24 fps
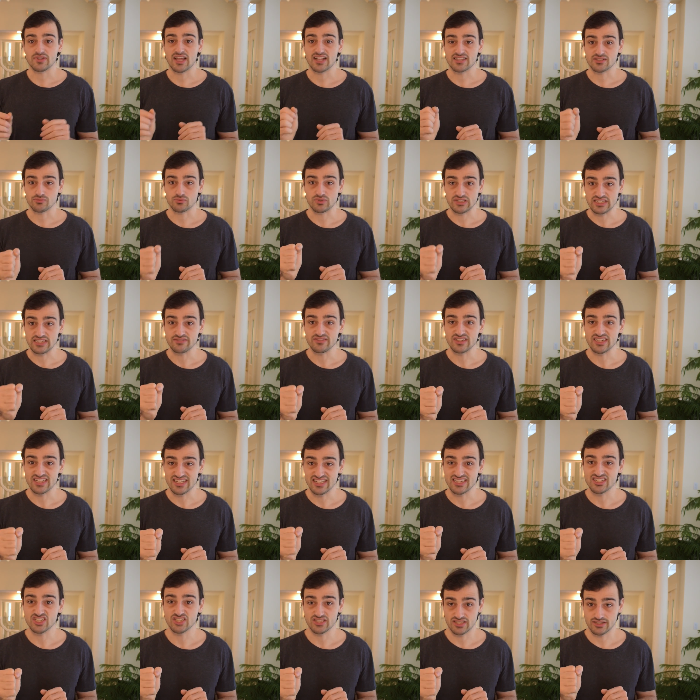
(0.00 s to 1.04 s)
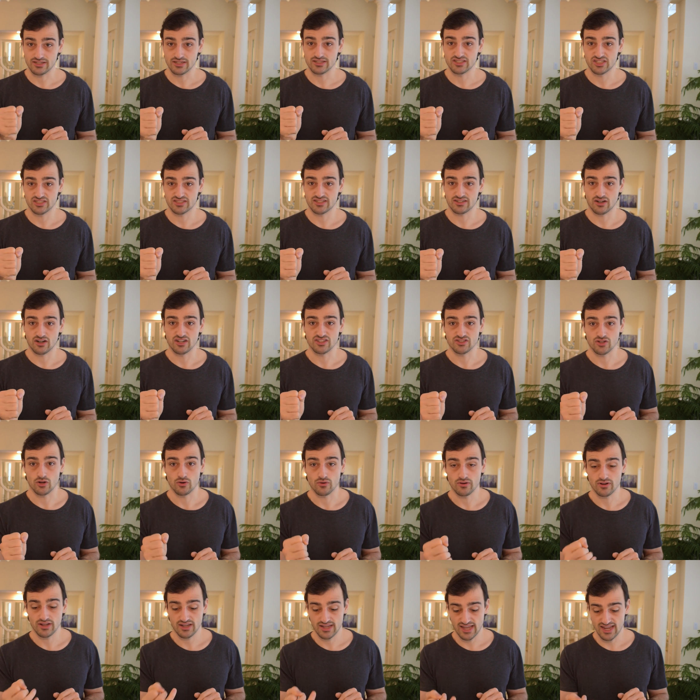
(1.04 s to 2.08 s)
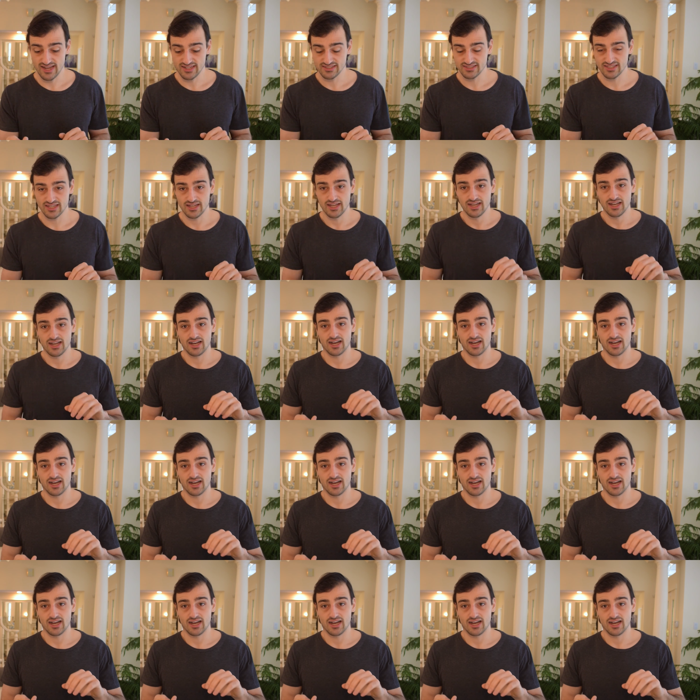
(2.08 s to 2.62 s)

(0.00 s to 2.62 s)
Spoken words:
and that's relieving just on its own case.